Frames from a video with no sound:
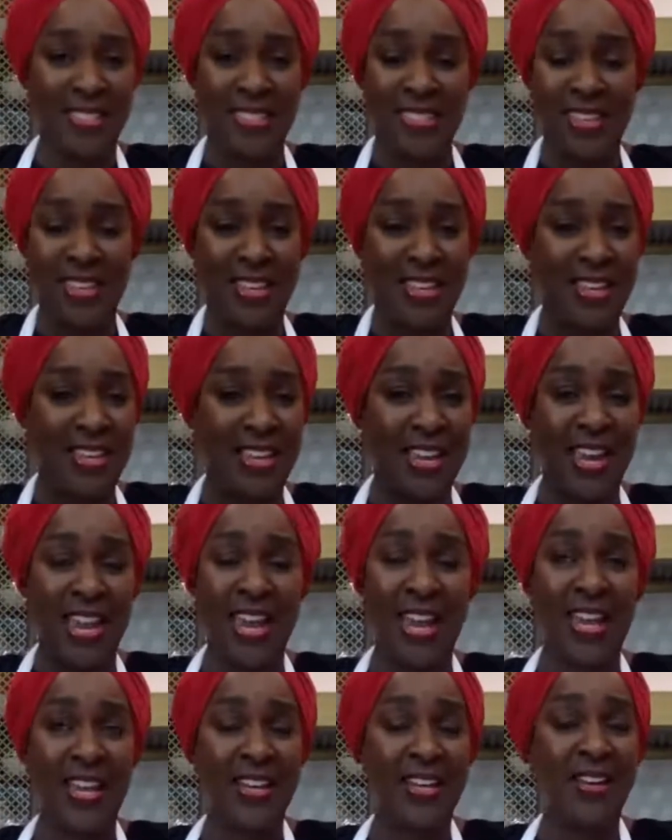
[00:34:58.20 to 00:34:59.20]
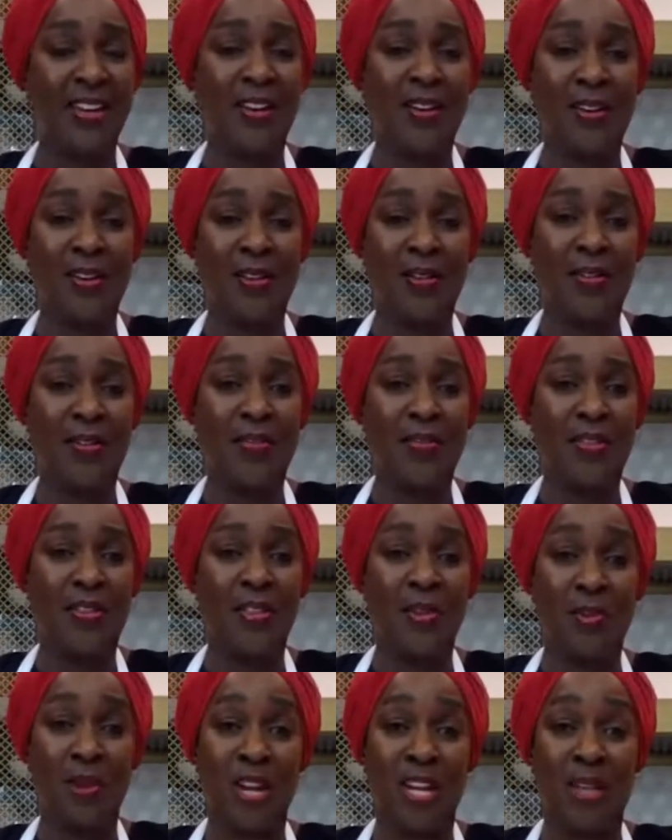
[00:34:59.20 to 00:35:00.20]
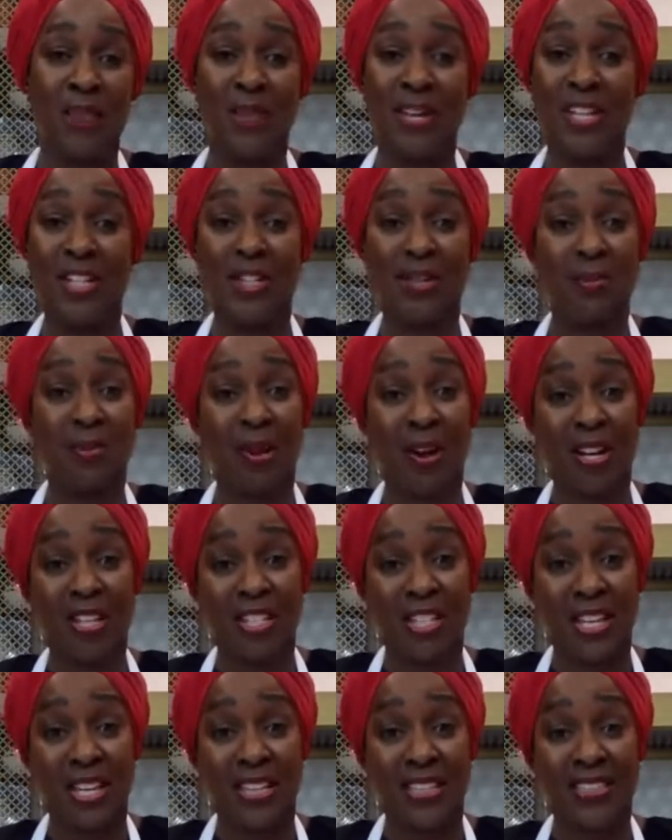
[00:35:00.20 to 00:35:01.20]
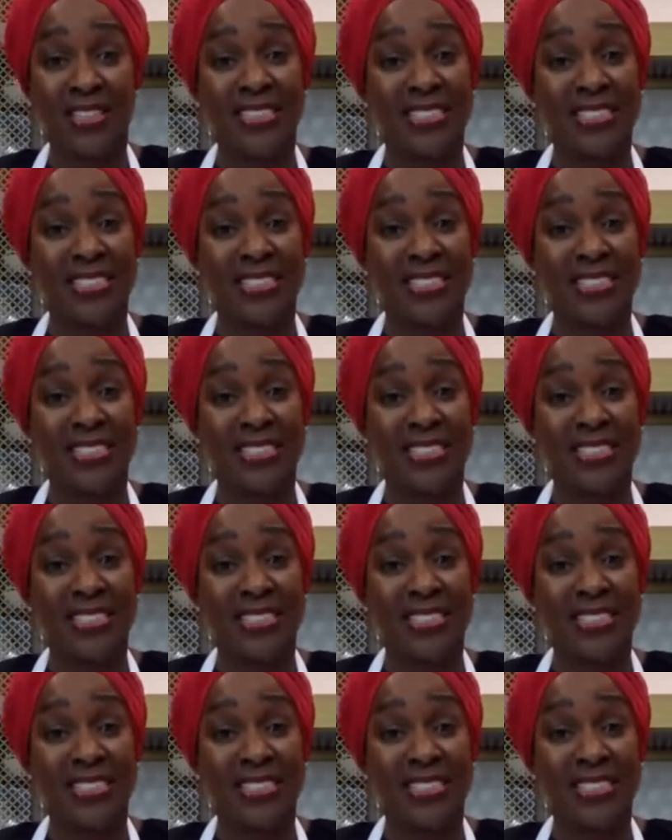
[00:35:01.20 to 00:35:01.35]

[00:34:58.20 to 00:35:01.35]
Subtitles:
The head of the Reclamation Project,